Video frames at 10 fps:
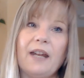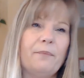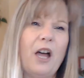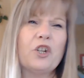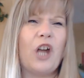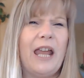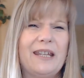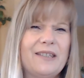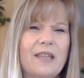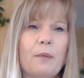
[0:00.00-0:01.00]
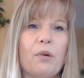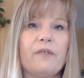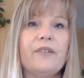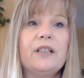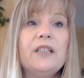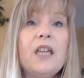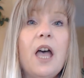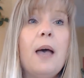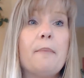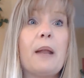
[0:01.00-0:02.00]
I'm not trying to sing perfectly,
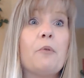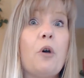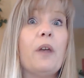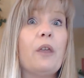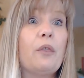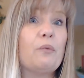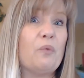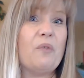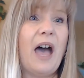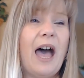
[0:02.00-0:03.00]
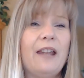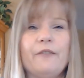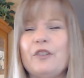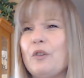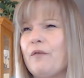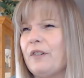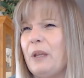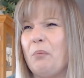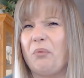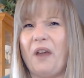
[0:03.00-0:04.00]
but I'm going through that. If it's
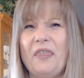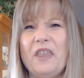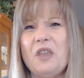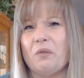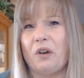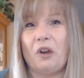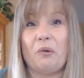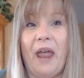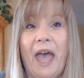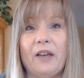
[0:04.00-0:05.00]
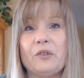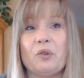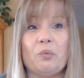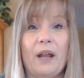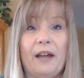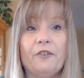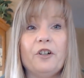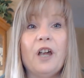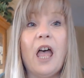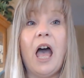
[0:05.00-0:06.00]
overly breathy or it cracks or
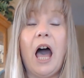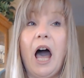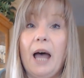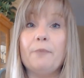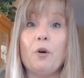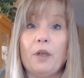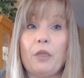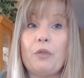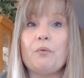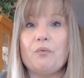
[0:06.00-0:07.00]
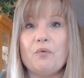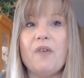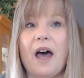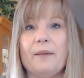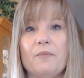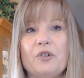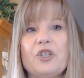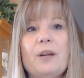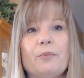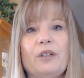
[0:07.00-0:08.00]
whatever, I'm going through that
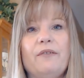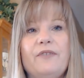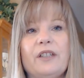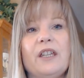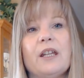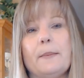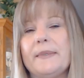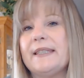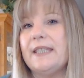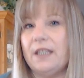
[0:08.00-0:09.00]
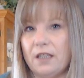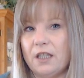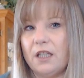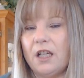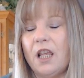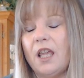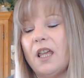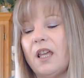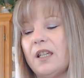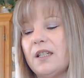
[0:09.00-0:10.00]
emotion. I'm really feeling it. I'm seeing it,
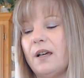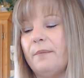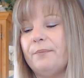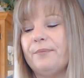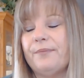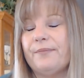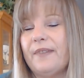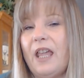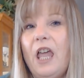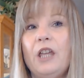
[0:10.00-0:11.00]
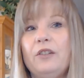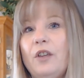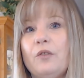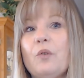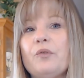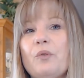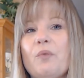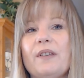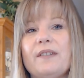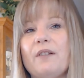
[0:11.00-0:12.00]
and those are the
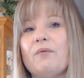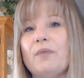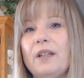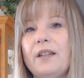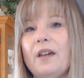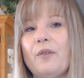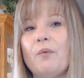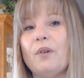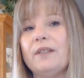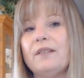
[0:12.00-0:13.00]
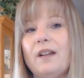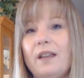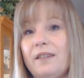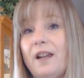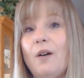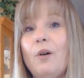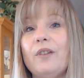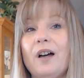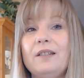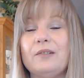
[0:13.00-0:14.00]
ones that really are the ones that I hold
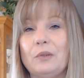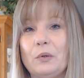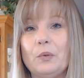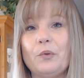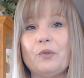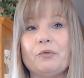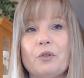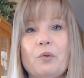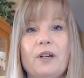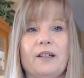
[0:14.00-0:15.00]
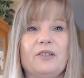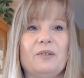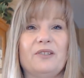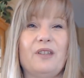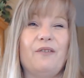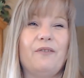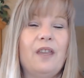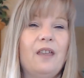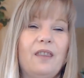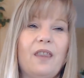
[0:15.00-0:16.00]
on to, those recordings, because they
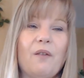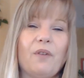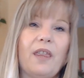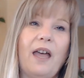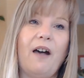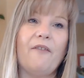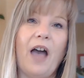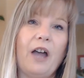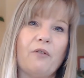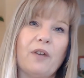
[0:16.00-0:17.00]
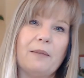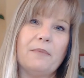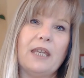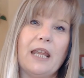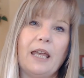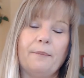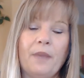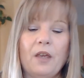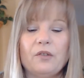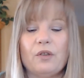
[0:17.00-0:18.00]
really have that great meaning.
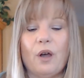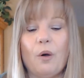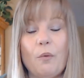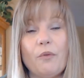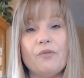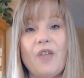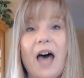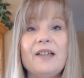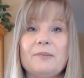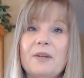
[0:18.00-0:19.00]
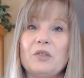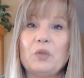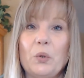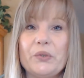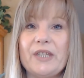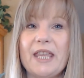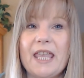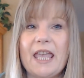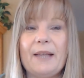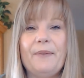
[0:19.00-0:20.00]
So that is my soul
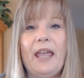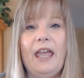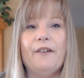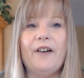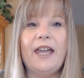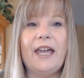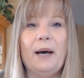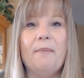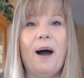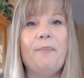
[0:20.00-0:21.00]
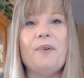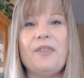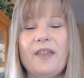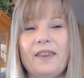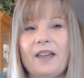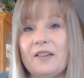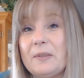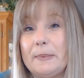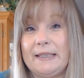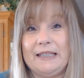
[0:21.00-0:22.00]
singing. If I come up with like a
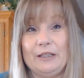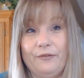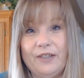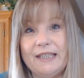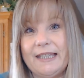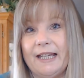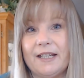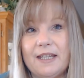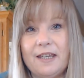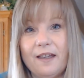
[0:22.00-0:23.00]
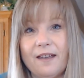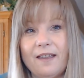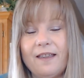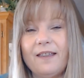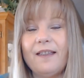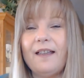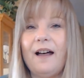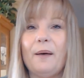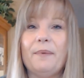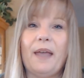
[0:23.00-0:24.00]
specific technique,
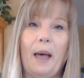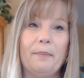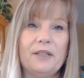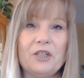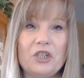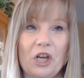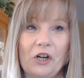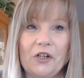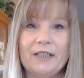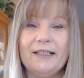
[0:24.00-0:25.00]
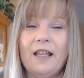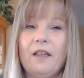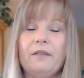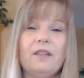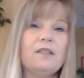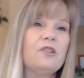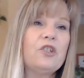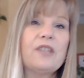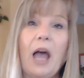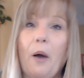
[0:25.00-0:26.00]
I'll be happy to share it. This is
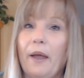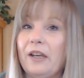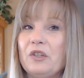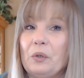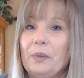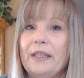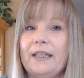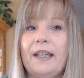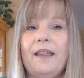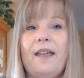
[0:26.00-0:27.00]
just how I do it.